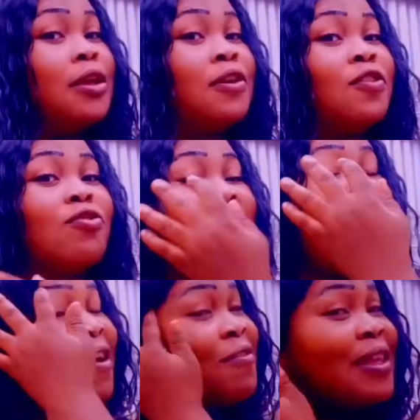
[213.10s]

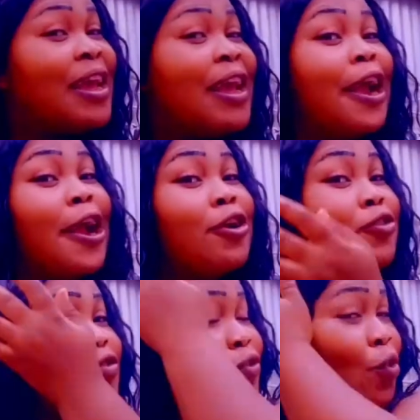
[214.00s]
thrives the hair,
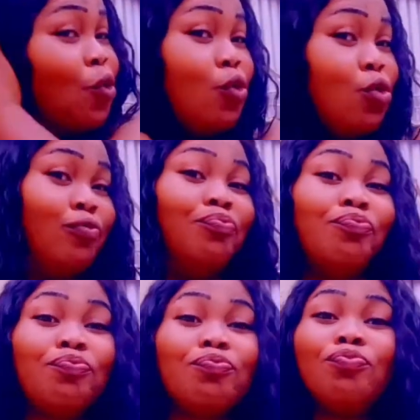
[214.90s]
so
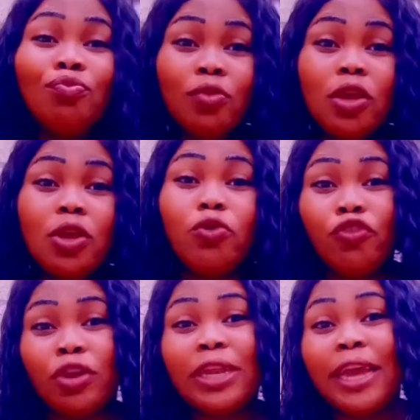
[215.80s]
you
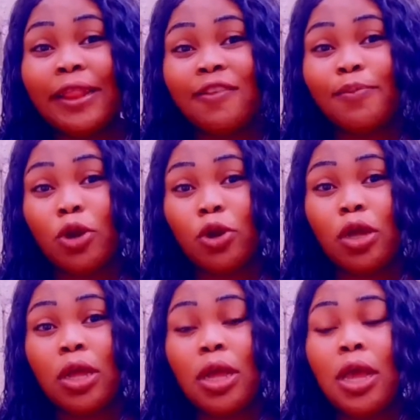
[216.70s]
should get this product.
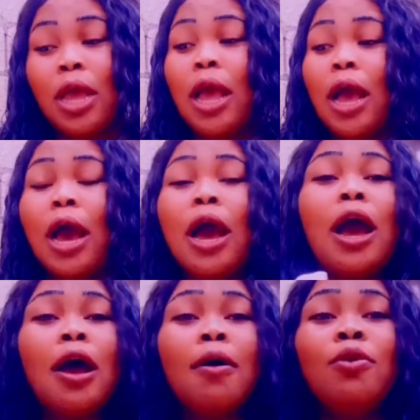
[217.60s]

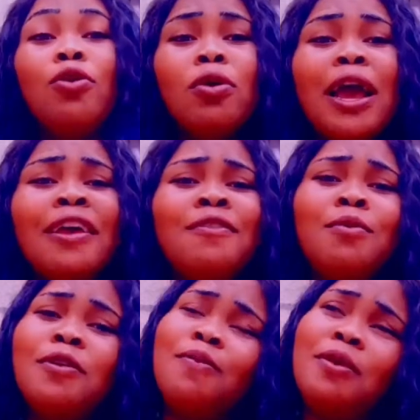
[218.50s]
You guys
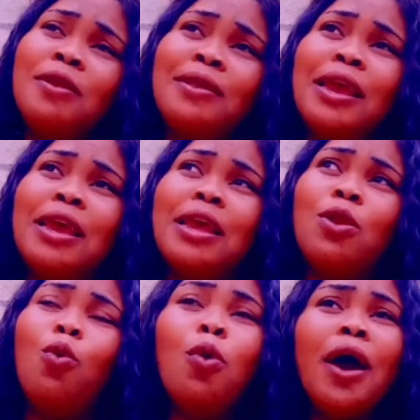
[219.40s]
must be saying
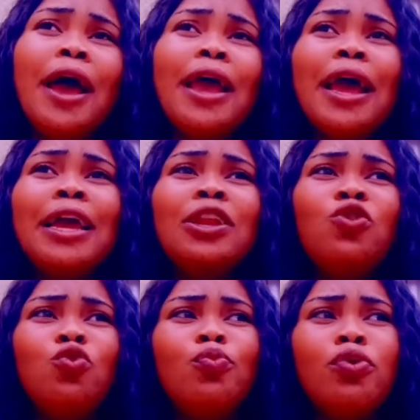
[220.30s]
why I
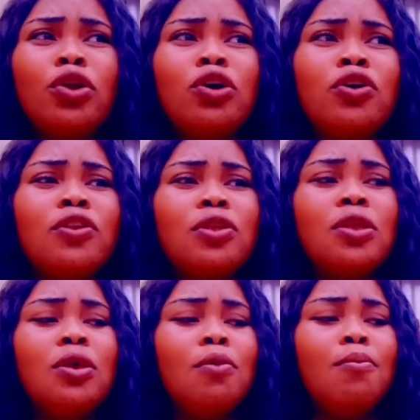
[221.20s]
do products
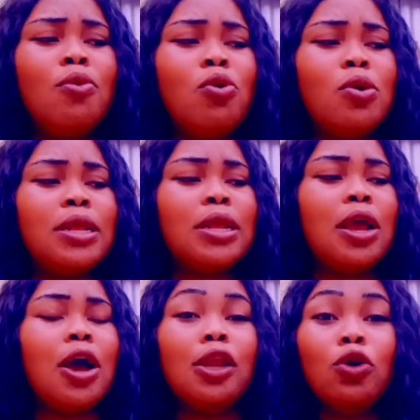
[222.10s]
mostly
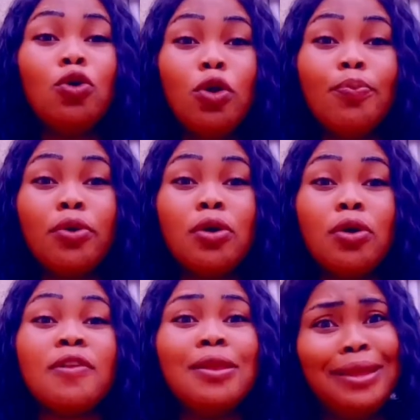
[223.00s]
on good
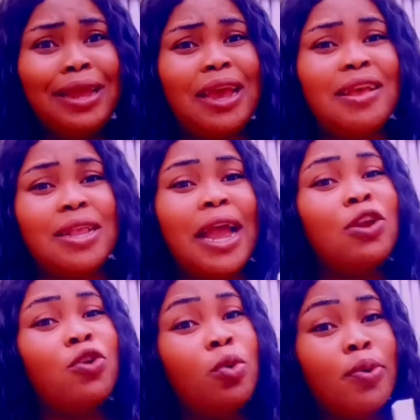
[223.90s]
products. Yes, I
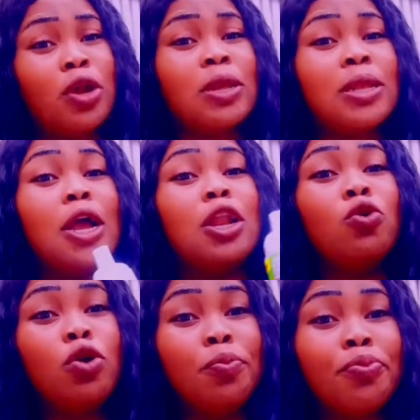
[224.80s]
do products on
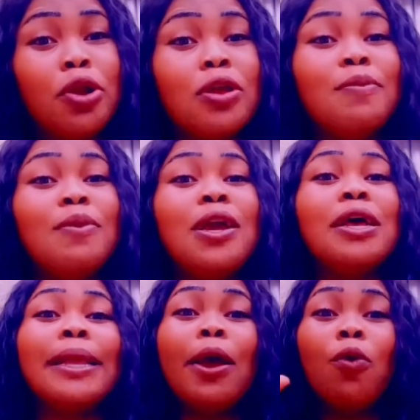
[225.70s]
good products
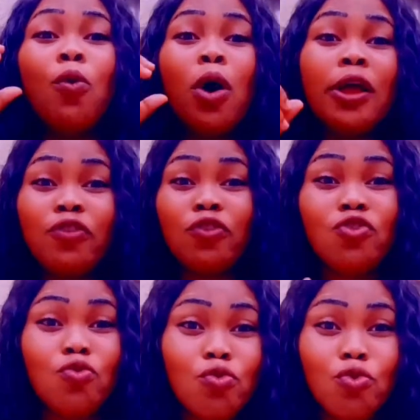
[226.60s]
because I want
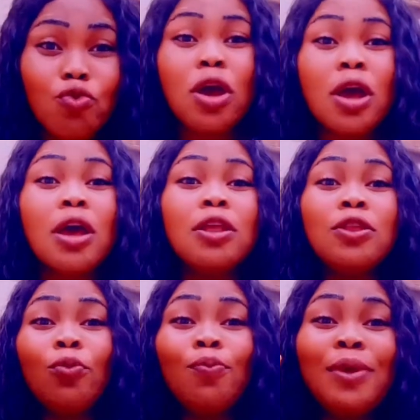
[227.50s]
you
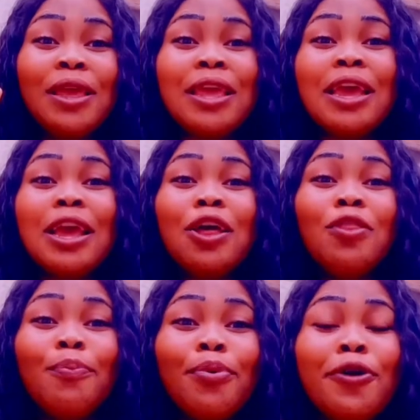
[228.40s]
to be
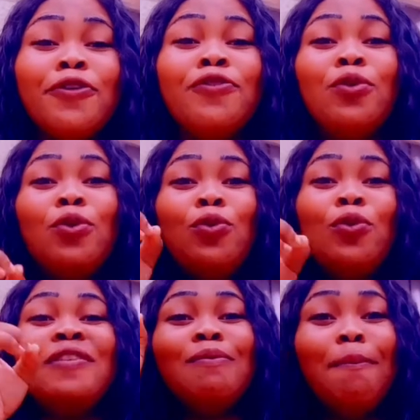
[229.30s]
the person who
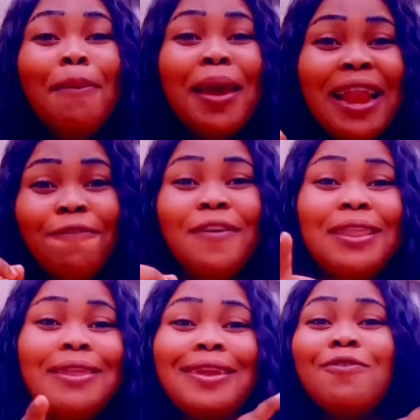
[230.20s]
is
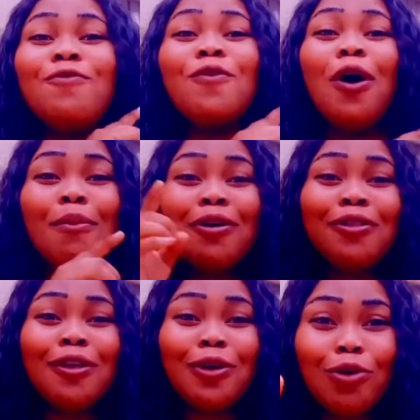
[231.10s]
benefiting from
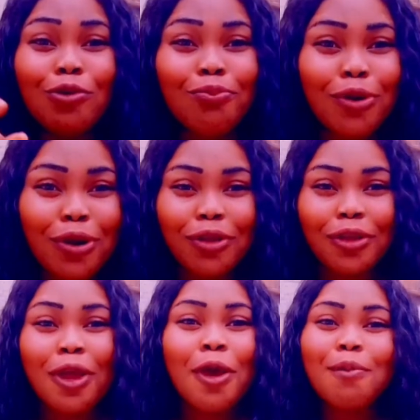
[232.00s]
the good product.
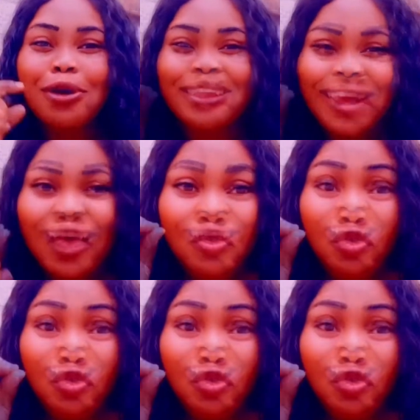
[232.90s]
But truth,